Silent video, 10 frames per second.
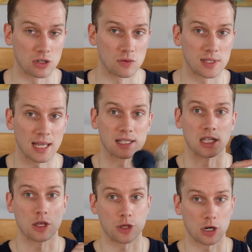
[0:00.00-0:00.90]
use as
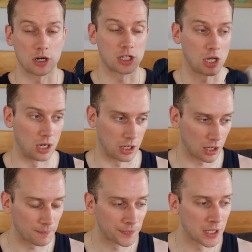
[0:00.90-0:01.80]
the third
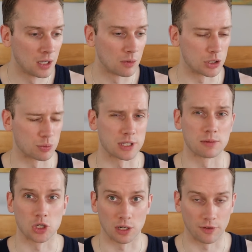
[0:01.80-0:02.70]
color, which was
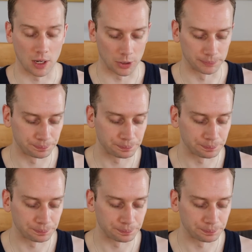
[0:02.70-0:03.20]
some chink fiber.